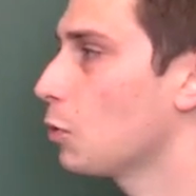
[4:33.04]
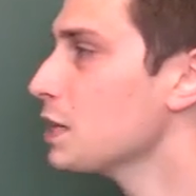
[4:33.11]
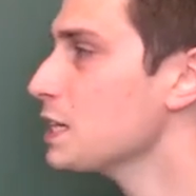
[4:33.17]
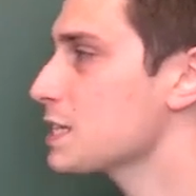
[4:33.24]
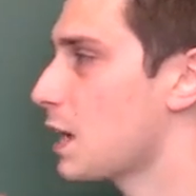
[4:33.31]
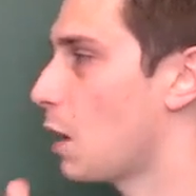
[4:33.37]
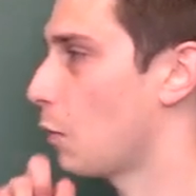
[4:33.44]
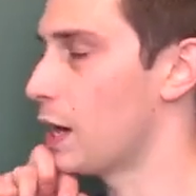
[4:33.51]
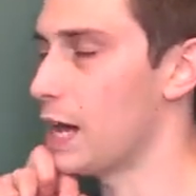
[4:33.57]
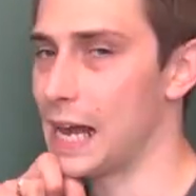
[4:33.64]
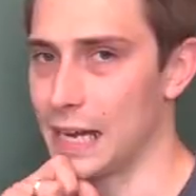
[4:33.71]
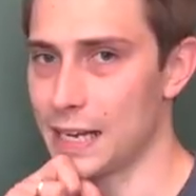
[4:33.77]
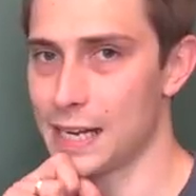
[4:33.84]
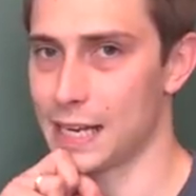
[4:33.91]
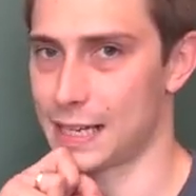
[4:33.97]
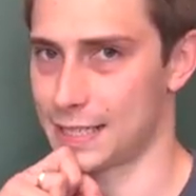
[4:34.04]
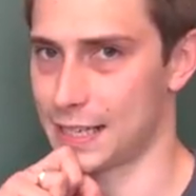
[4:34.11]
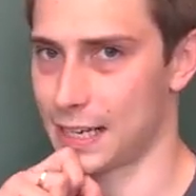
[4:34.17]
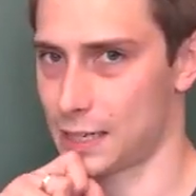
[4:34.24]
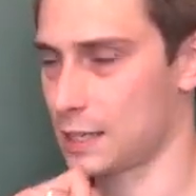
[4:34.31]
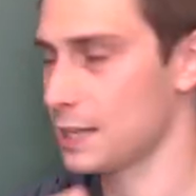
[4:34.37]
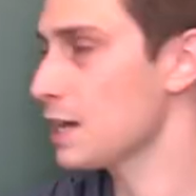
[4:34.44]
What is our n
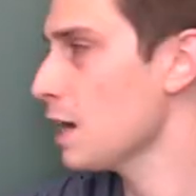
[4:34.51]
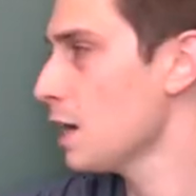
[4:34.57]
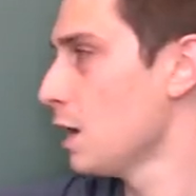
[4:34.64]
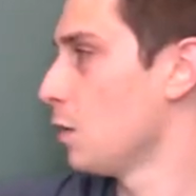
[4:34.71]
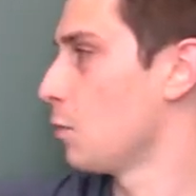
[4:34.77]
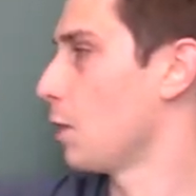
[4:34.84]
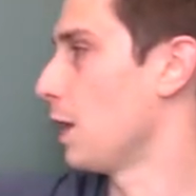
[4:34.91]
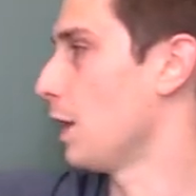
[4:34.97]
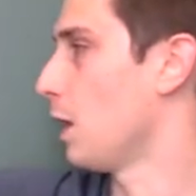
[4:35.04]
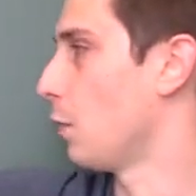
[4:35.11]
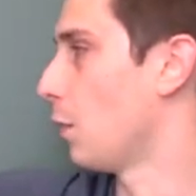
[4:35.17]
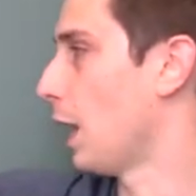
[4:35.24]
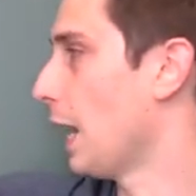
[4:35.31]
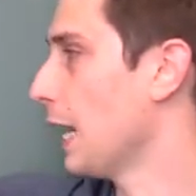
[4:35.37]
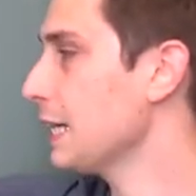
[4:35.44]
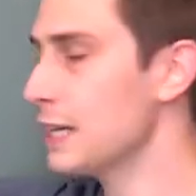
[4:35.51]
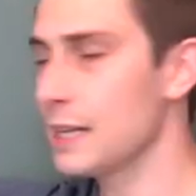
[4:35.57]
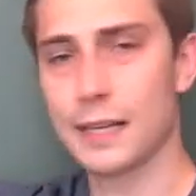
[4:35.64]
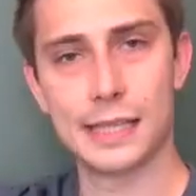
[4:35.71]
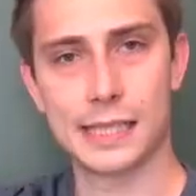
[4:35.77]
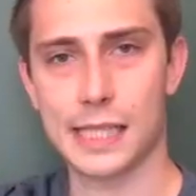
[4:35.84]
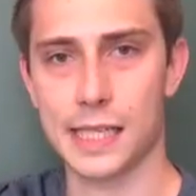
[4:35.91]
exactly? Well, our
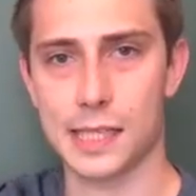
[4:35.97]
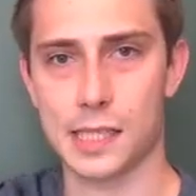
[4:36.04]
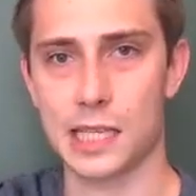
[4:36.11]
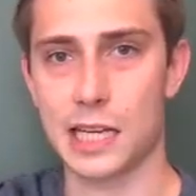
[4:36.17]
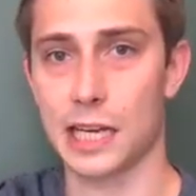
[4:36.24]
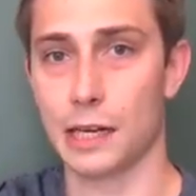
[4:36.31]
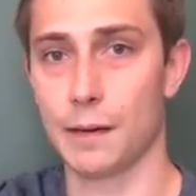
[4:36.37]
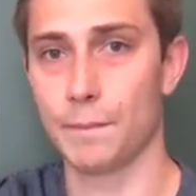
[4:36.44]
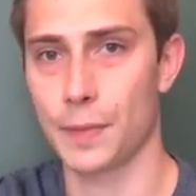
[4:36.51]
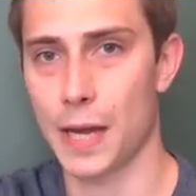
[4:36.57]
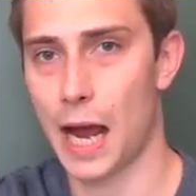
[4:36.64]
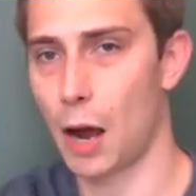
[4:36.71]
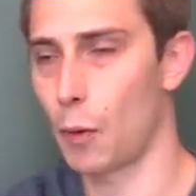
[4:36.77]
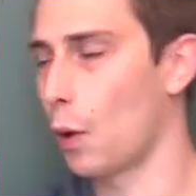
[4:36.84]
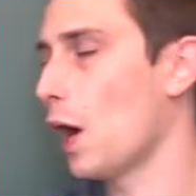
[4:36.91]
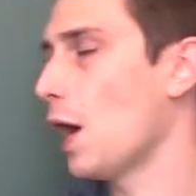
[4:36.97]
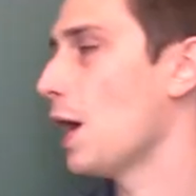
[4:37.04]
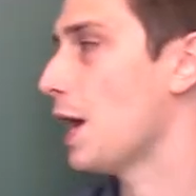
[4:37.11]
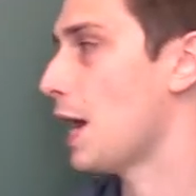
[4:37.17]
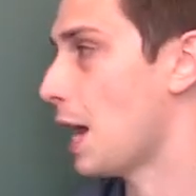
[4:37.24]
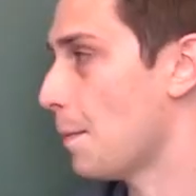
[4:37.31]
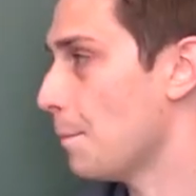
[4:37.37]
n is 16. Our
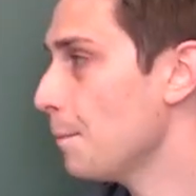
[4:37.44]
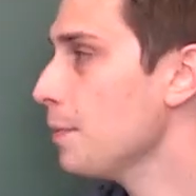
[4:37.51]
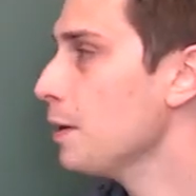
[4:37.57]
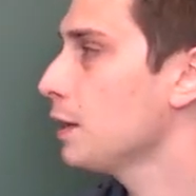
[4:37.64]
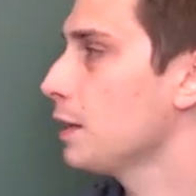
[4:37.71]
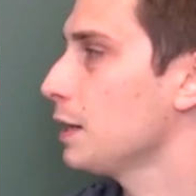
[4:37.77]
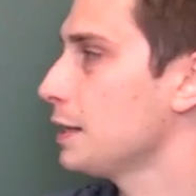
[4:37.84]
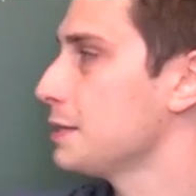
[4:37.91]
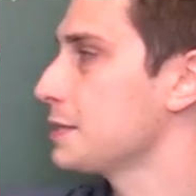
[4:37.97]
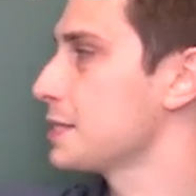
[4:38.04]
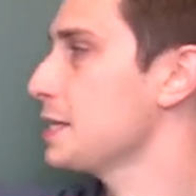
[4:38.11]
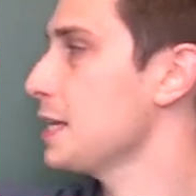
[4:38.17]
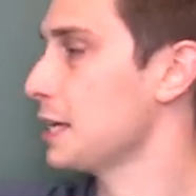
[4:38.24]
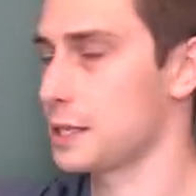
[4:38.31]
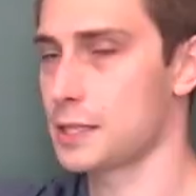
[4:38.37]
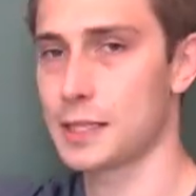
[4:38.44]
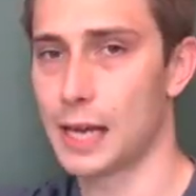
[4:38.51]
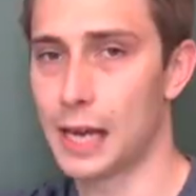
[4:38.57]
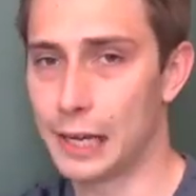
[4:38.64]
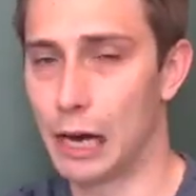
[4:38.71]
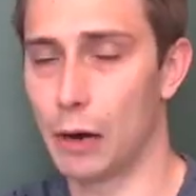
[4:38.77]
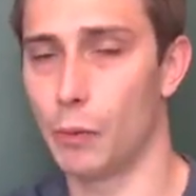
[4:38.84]
m is 6
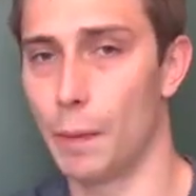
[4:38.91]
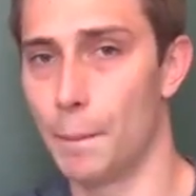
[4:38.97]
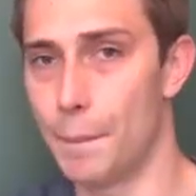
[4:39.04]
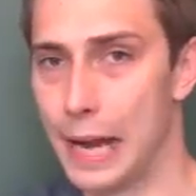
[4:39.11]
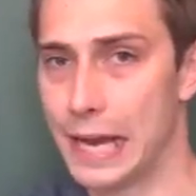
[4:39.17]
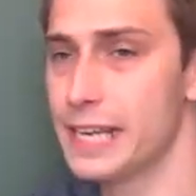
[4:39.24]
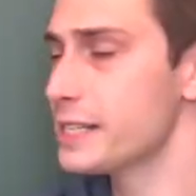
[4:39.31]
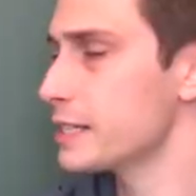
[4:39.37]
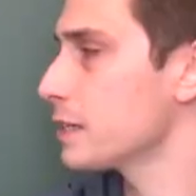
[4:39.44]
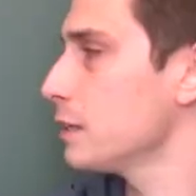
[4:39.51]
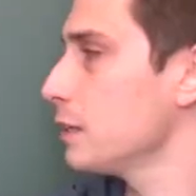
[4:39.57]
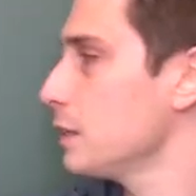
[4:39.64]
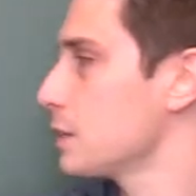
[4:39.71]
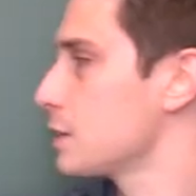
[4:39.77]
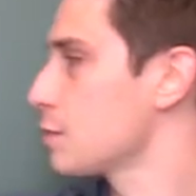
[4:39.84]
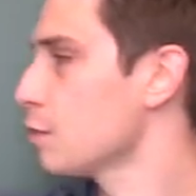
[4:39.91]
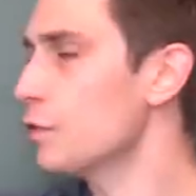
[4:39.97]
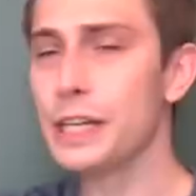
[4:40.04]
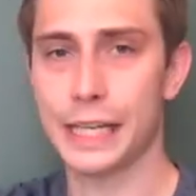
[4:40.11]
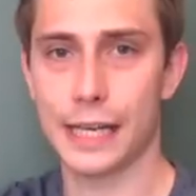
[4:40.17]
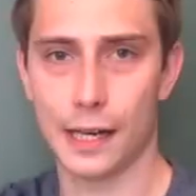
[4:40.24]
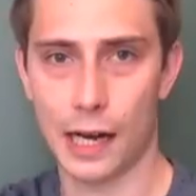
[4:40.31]
and our base is
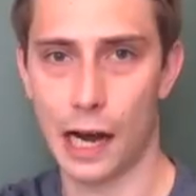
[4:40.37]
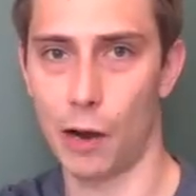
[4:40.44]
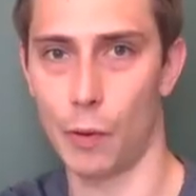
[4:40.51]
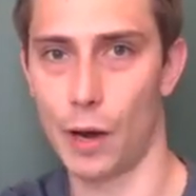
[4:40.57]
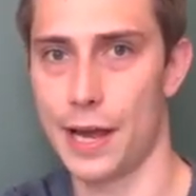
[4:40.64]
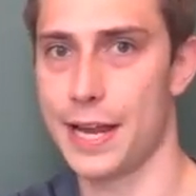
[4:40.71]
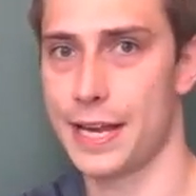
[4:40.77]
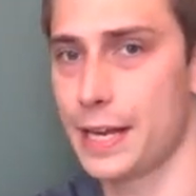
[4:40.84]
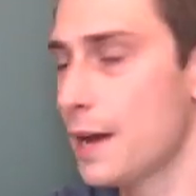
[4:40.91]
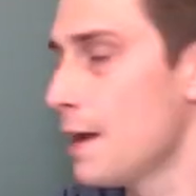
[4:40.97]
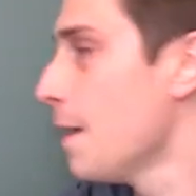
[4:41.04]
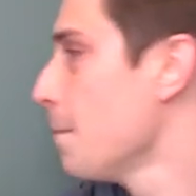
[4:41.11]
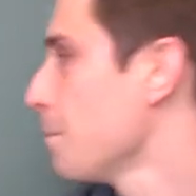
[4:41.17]
3, our a.